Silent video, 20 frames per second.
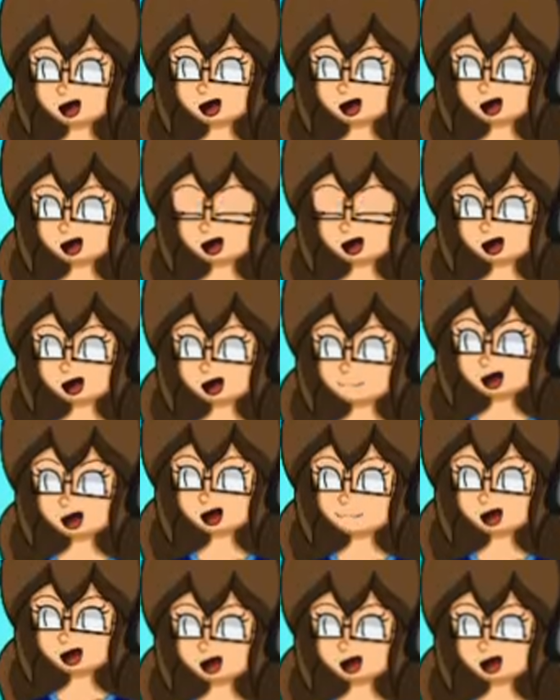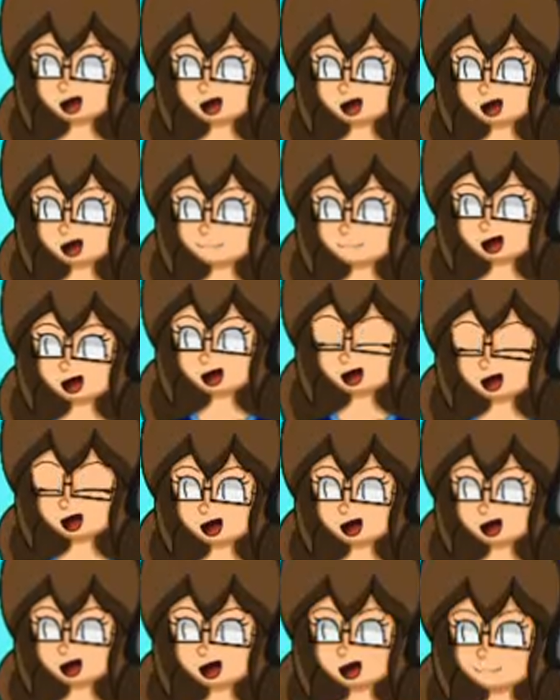words up a lot. I
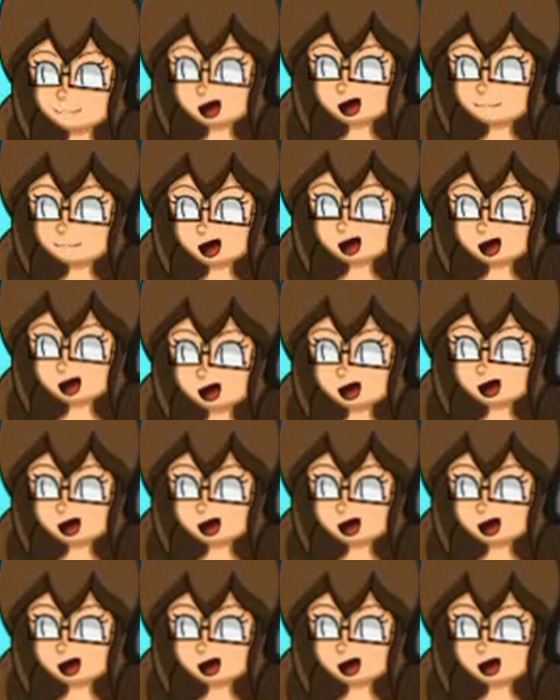meant to... Oh my